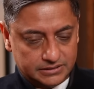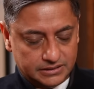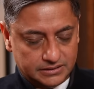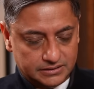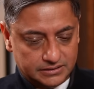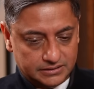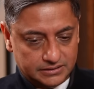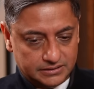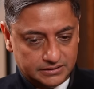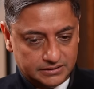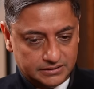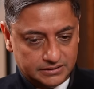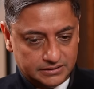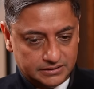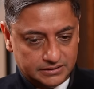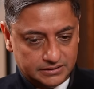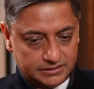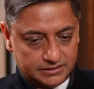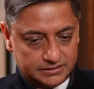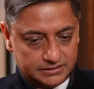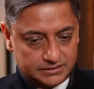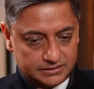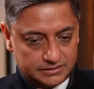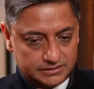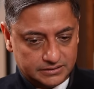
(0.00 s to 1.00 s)
uh,
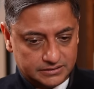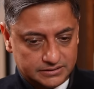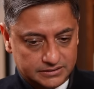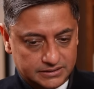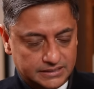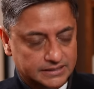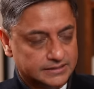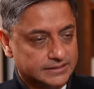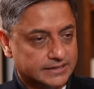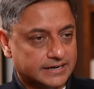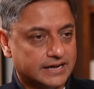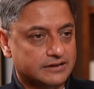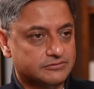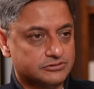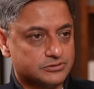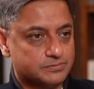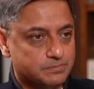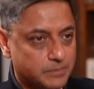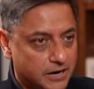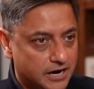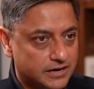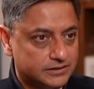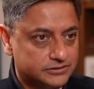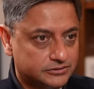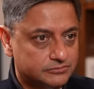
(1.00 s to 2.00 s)
uh, say that I was
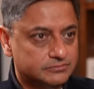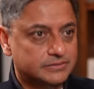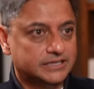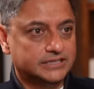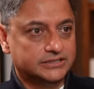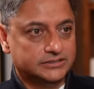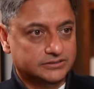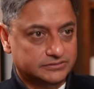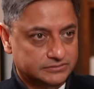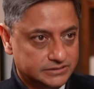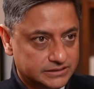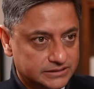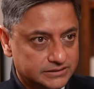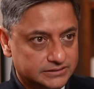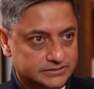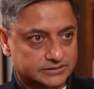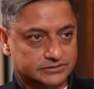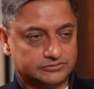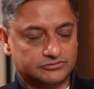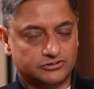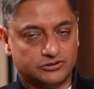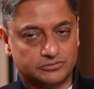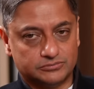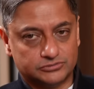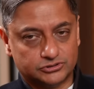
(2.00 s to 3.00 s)
part of many of these
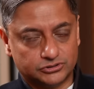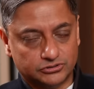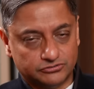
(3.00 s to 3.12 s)
reforms.